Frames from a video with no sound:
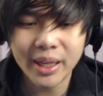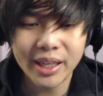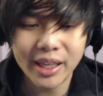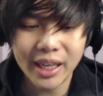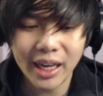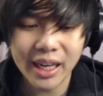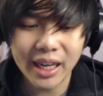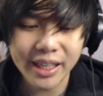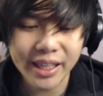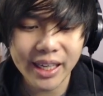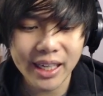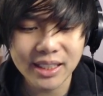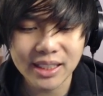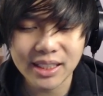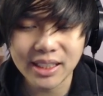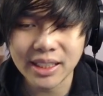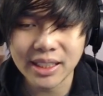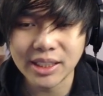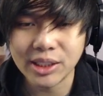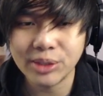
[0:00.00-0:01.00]

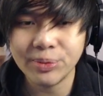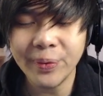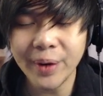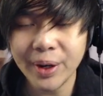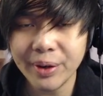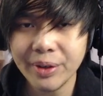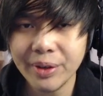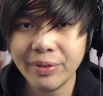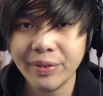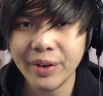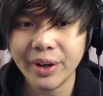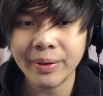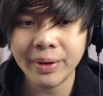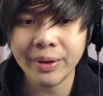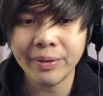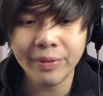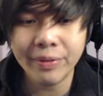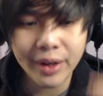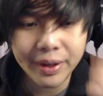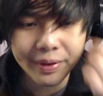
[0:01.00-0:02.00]
against this very,
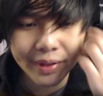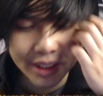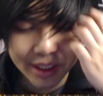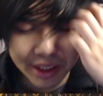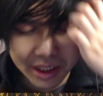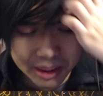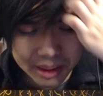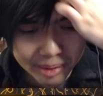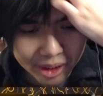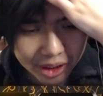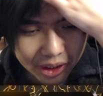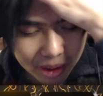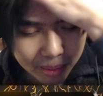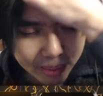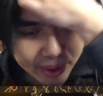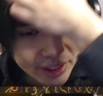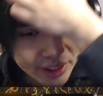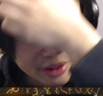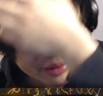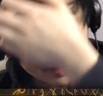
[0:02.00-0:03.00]
very, very suspicious
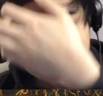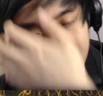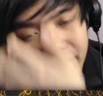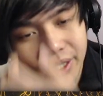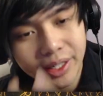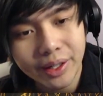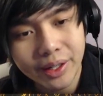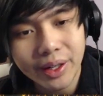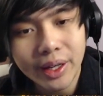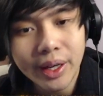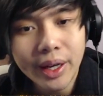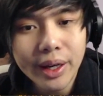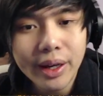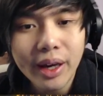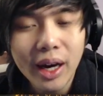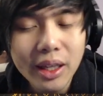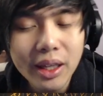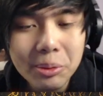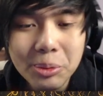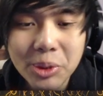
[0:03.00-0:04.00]
player over here.
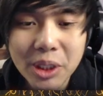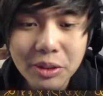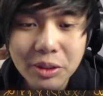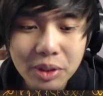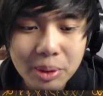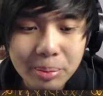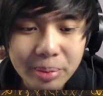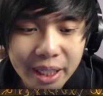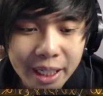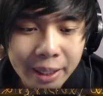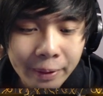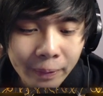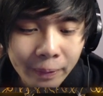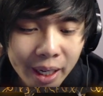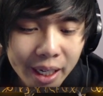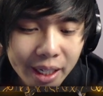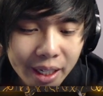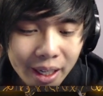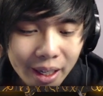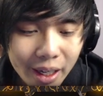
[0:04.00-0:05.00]
Gotham Chess was playing
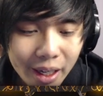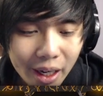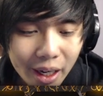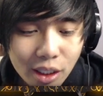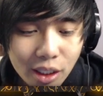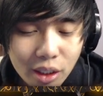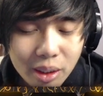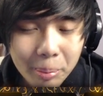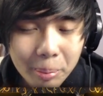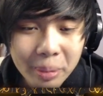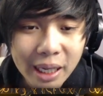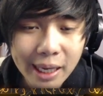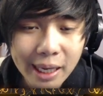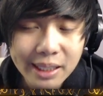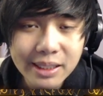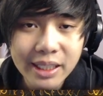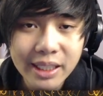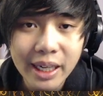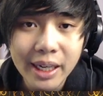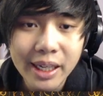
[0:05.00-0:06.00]
white, and on the black
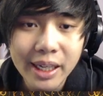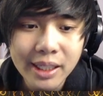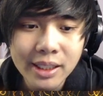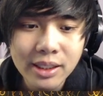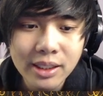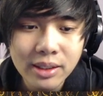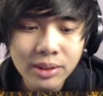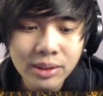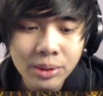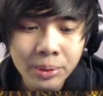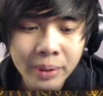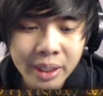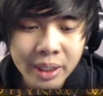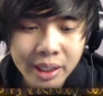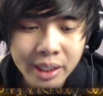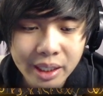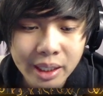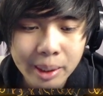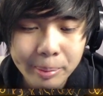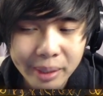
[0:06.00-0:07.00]
side is Dewa
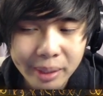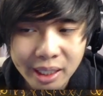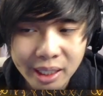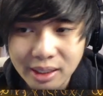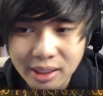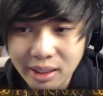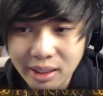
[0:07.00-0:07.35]
Kipas.